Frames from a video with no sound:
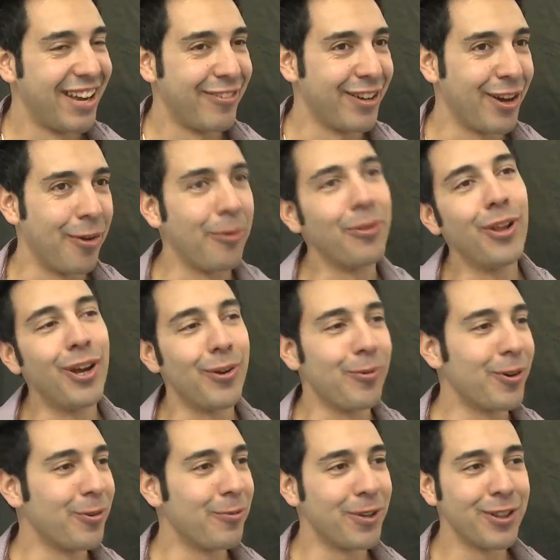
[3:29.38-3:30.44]
We go, look,
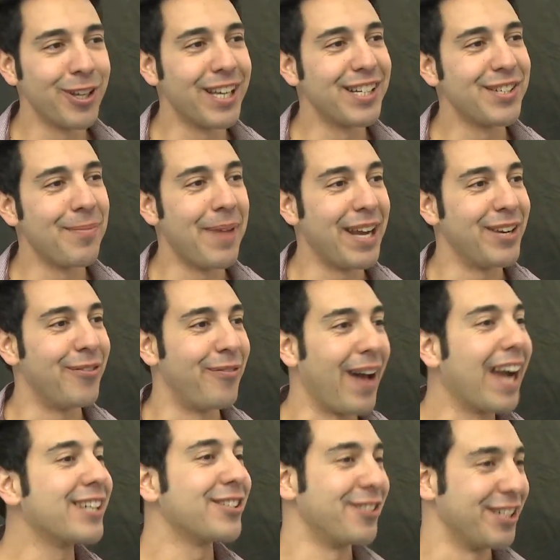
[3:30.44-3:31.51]
we're looking to
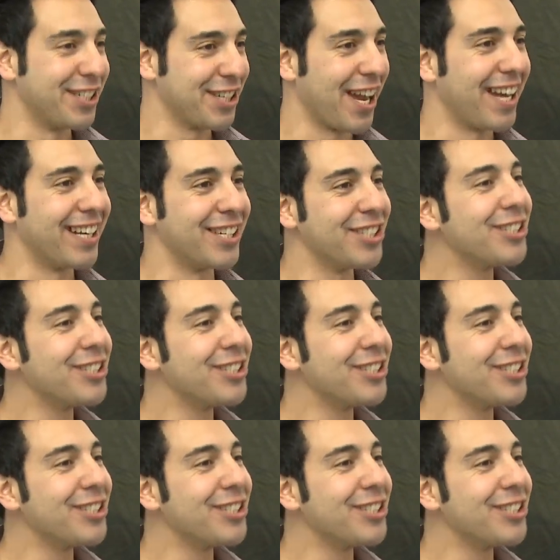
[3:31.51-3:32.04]
manufacture in China.